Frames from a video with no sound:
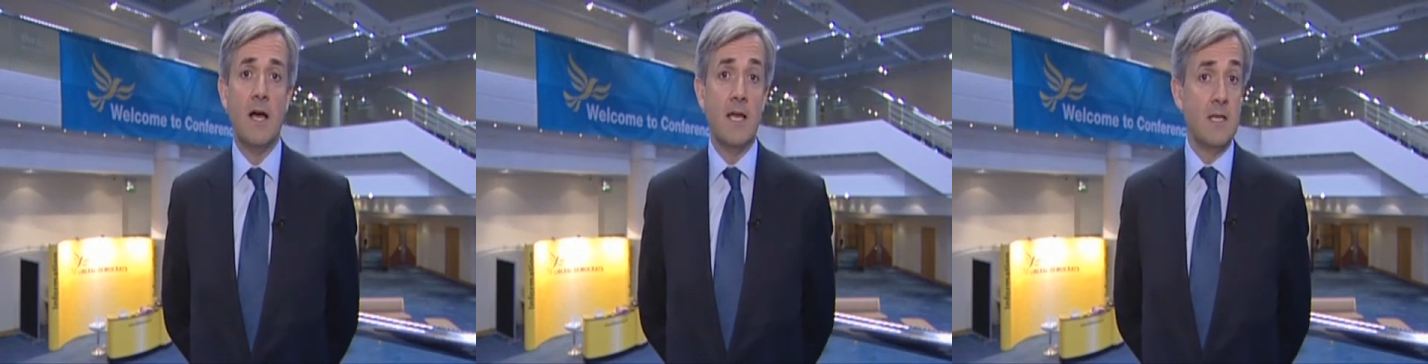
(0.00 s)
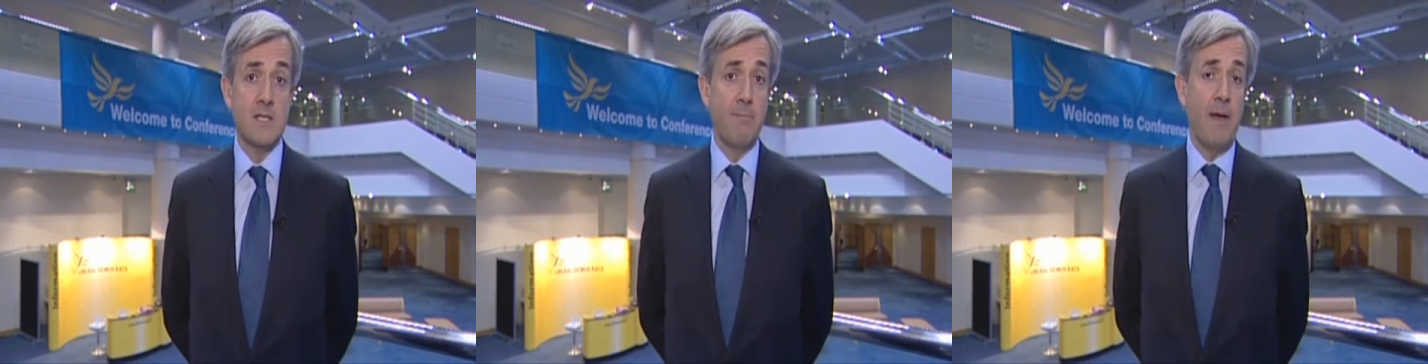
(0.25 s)

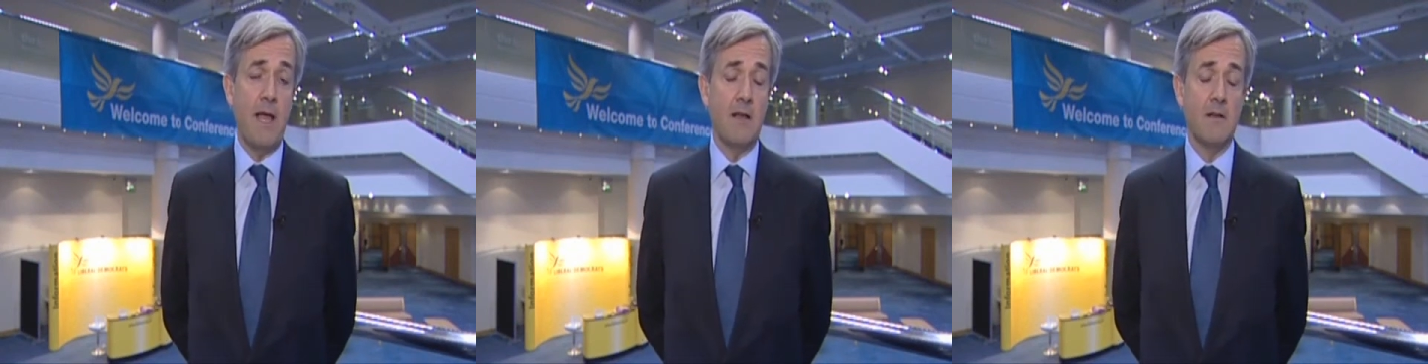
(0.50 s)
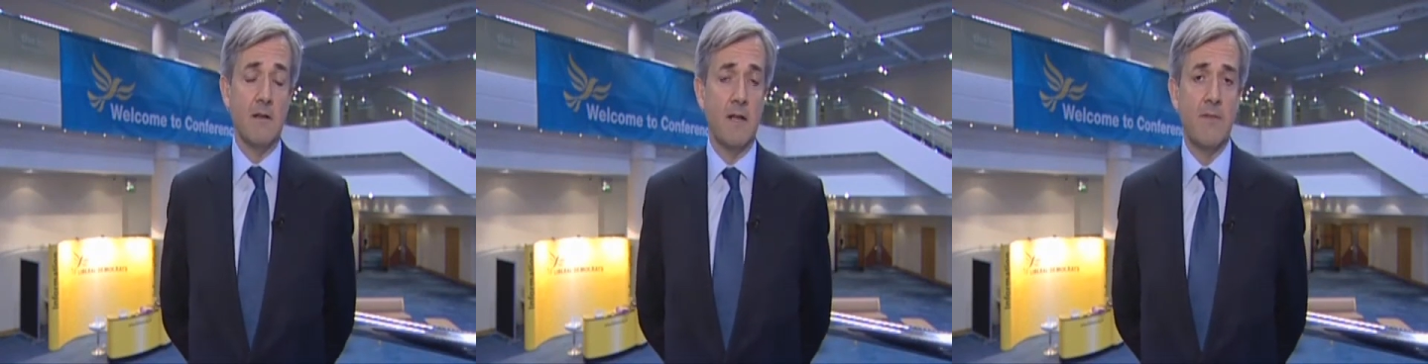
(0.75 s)
into
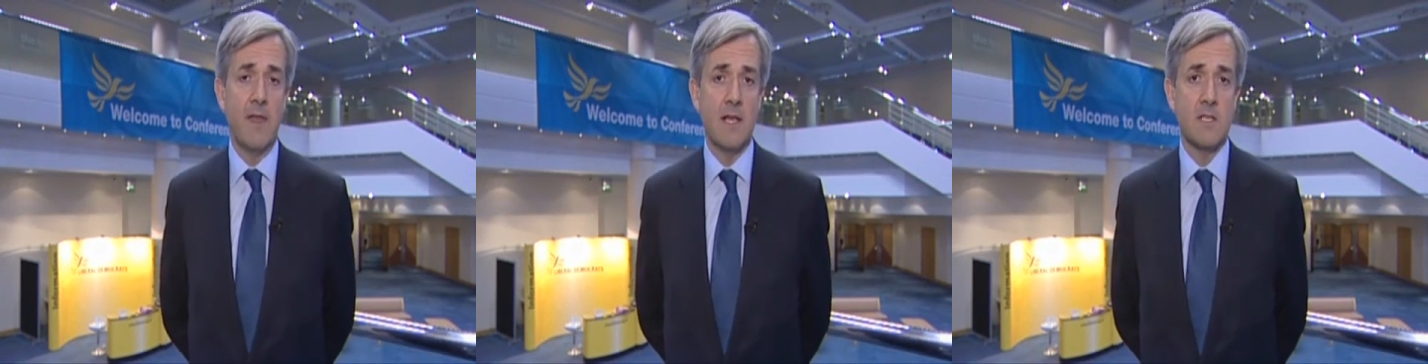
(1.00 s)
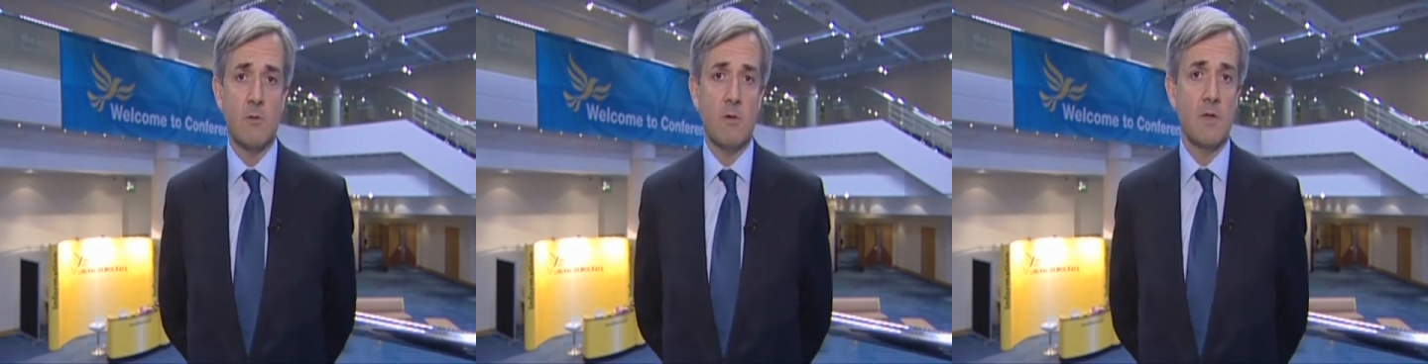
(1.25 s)
battle, and
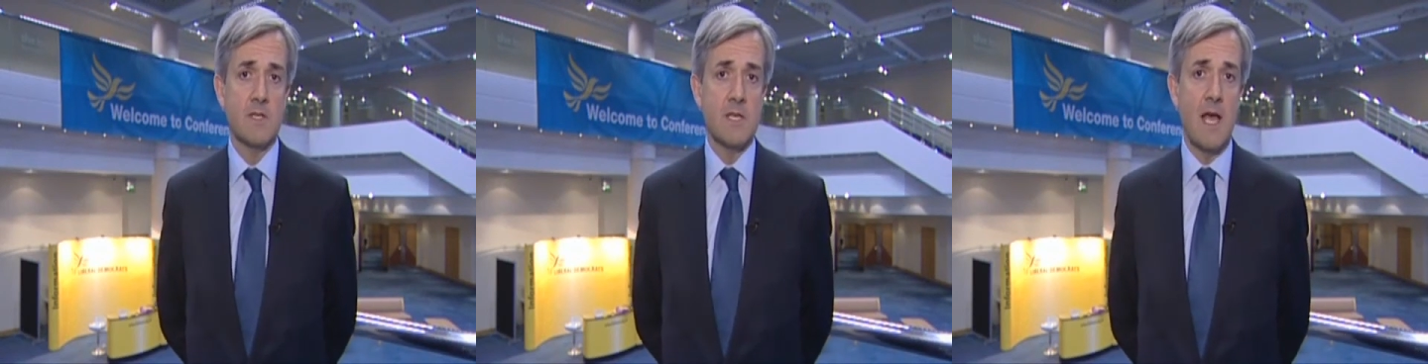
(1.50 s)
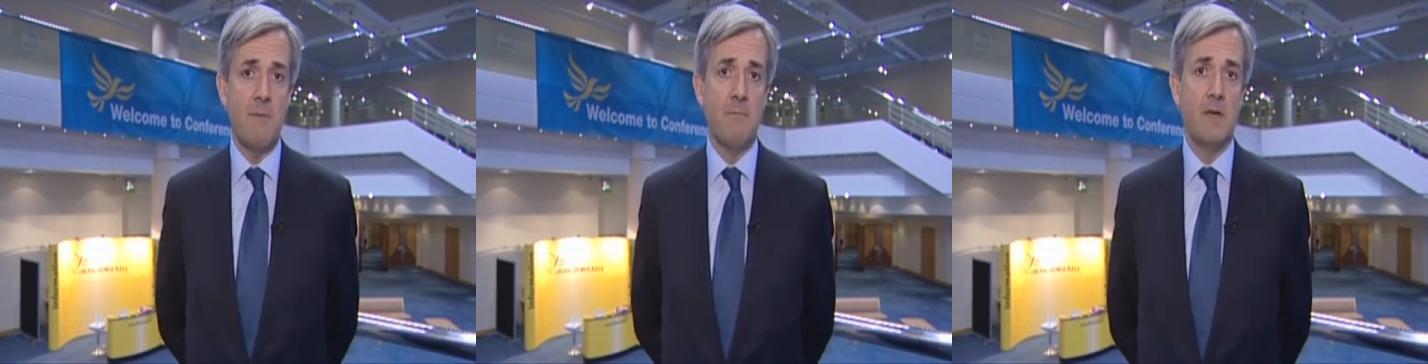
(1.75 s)
that's all that's
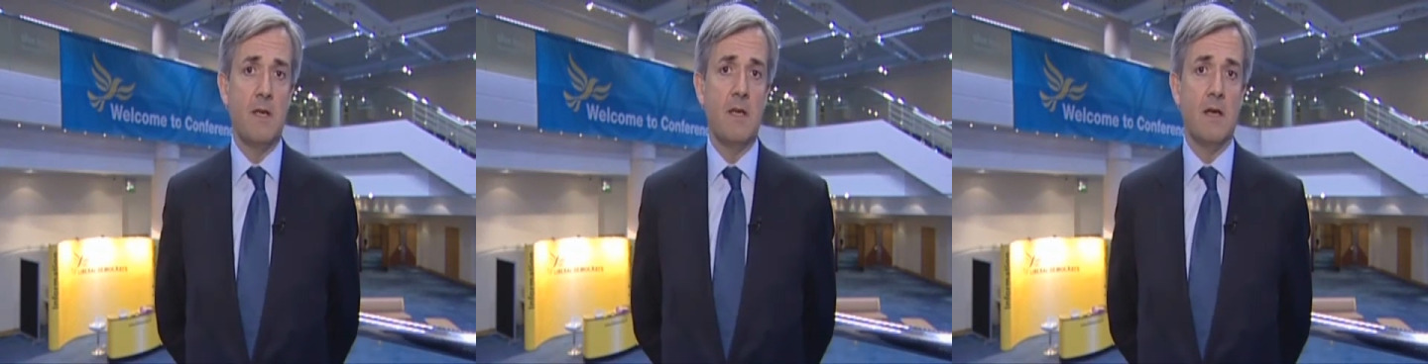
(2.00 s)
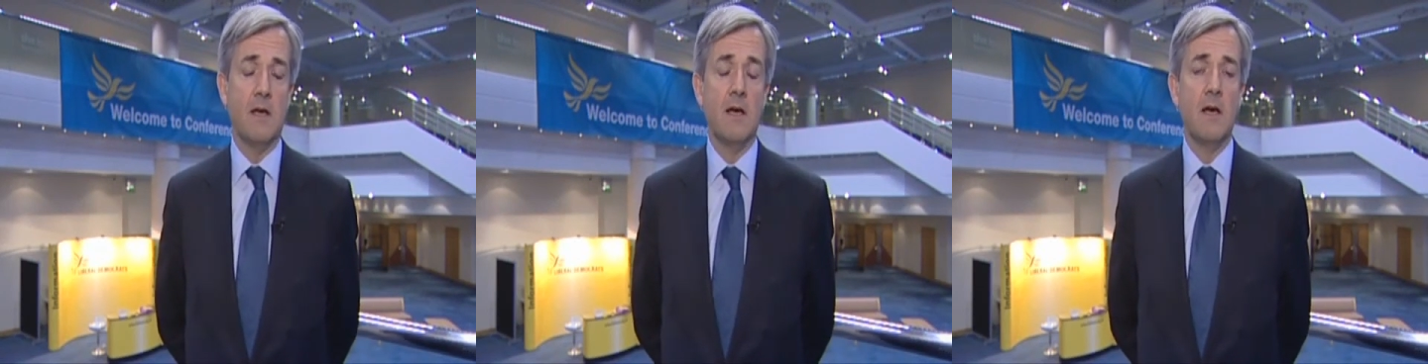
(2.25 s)
happening
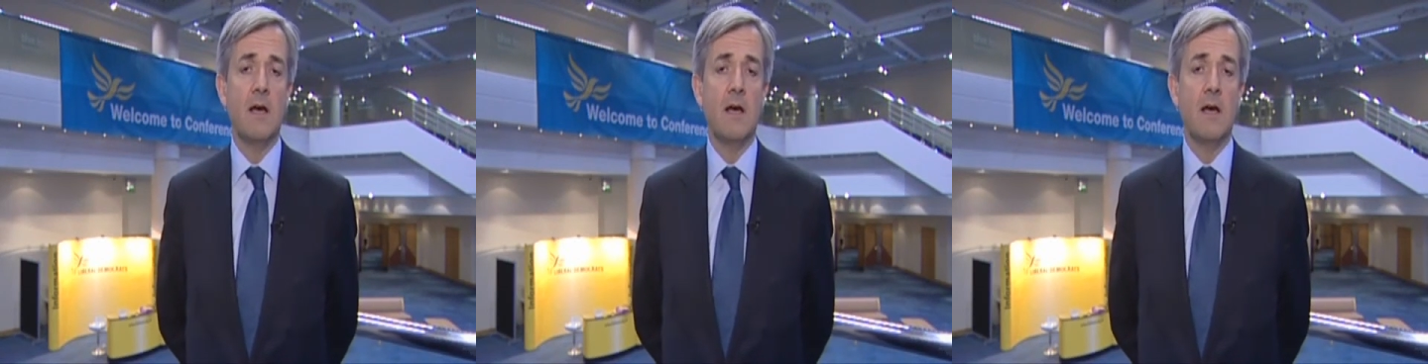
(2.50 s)
here.